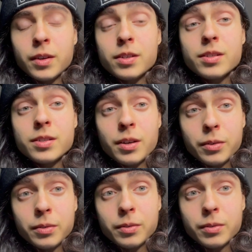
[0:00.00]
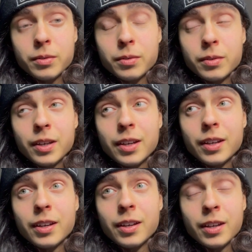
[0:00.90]
So,
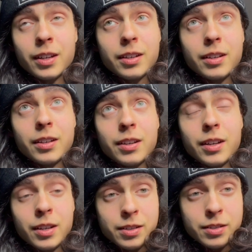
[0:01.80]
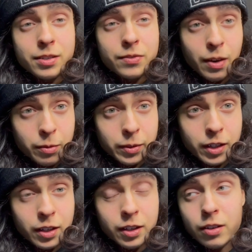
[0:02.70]
it is
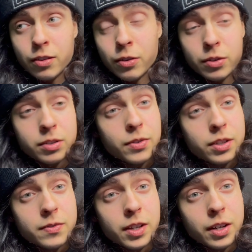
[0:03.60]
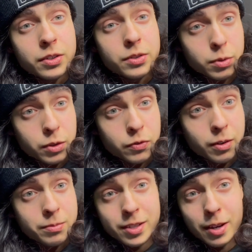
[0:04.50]
February. Those first videos were
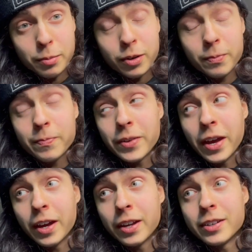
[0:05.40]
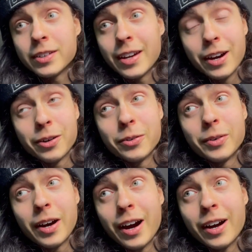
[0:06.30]
from December, and now
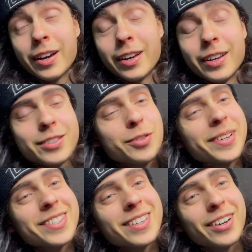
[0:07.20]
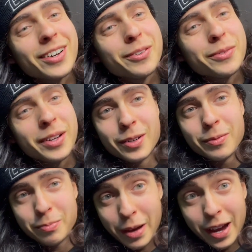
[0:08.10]
2 months later, we are
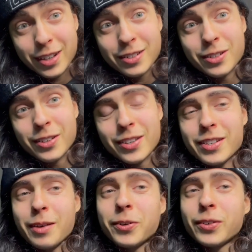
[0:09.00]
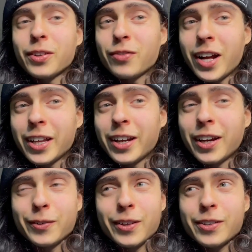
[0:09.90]
back into doing this. I'm currently flatlining
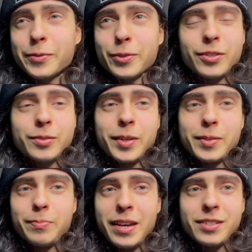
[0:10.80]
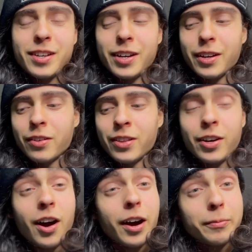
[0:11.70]
everything, which just means basting the
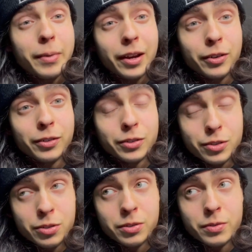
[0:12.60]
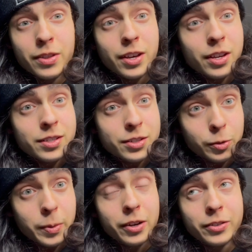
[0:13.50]
cotton panel to the
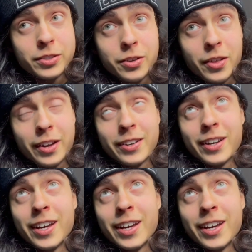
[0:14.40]
silk panel so that